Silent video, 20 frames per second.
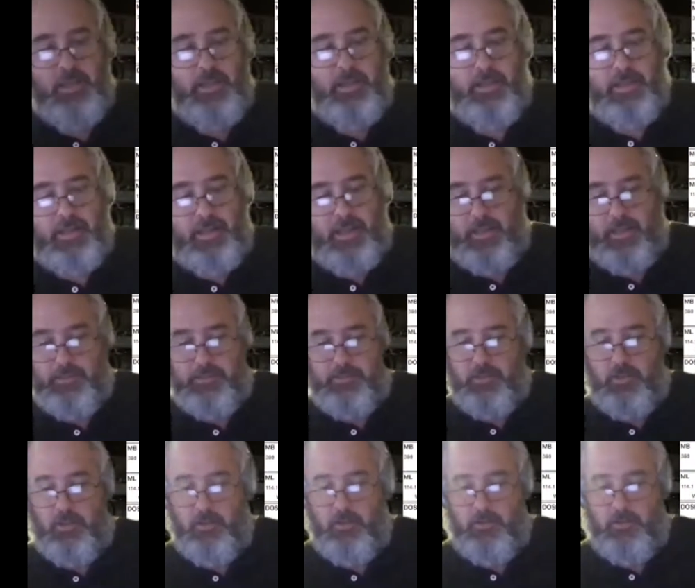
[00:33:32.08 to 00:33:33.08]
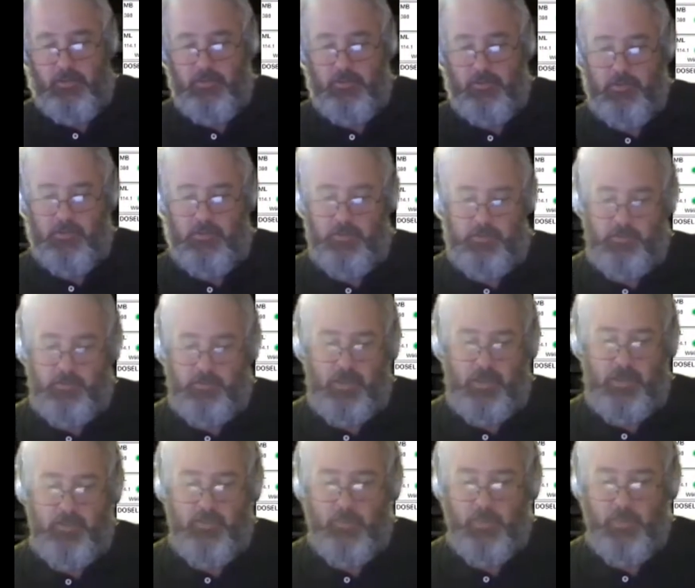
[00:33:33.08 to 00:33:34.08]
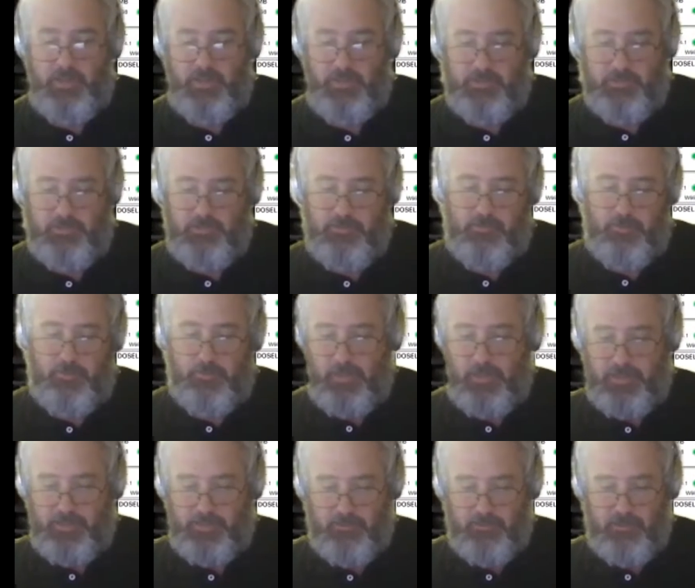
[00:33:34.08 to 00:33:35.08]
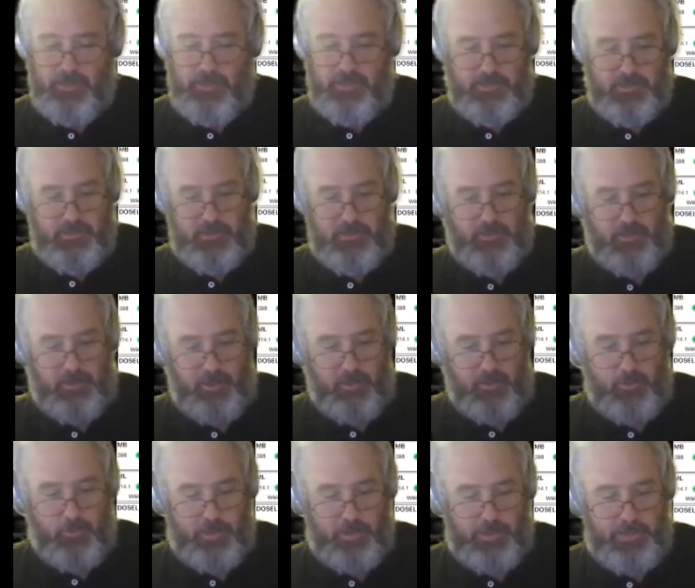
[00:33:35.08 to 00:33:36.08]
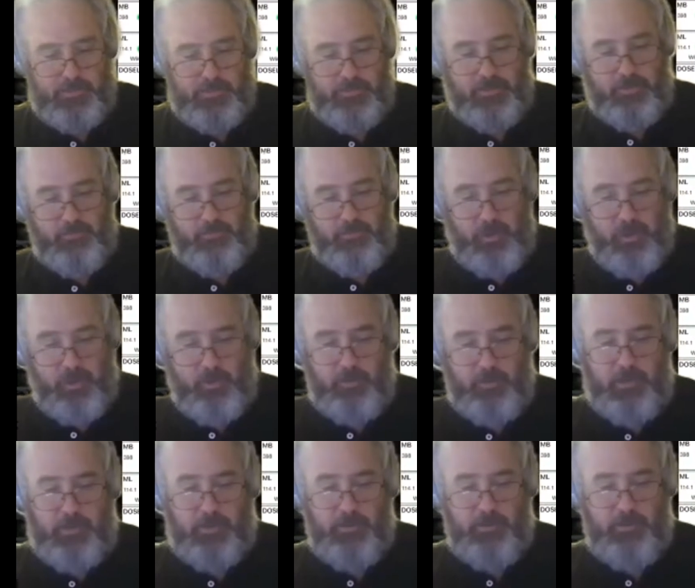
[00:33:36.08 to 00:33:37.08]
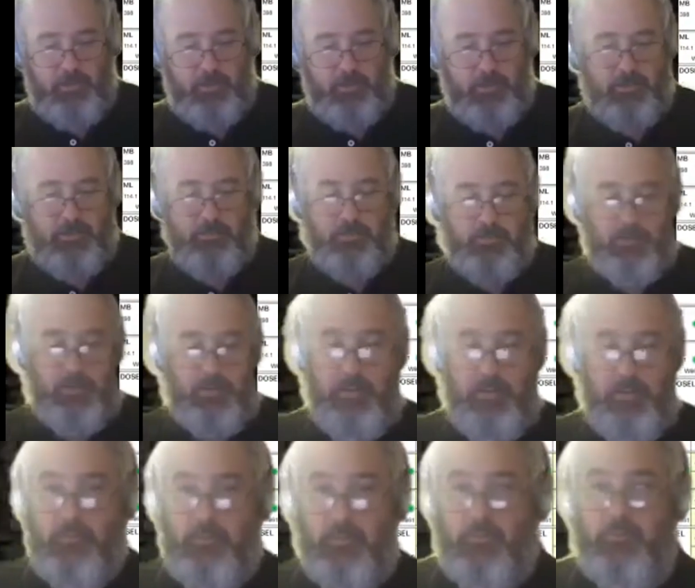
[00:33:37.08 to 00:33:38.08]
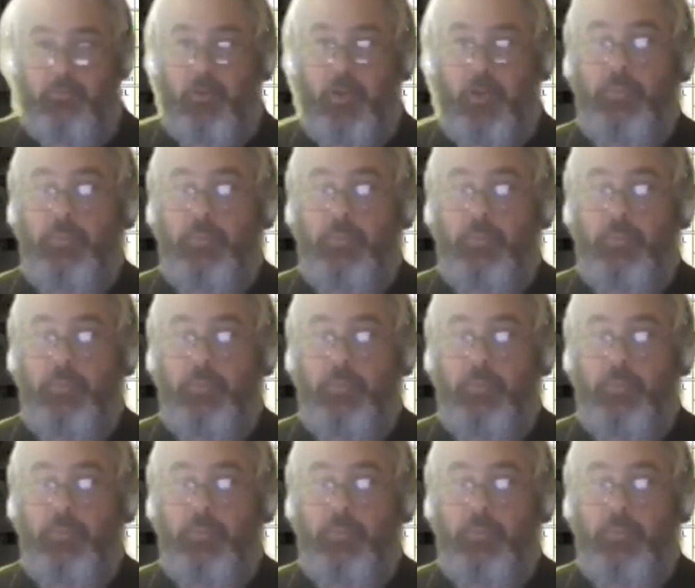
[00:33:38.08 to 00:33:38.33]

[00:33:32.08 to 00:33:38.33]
And so, yeah, the winds from these grids are the ones that flow into the flight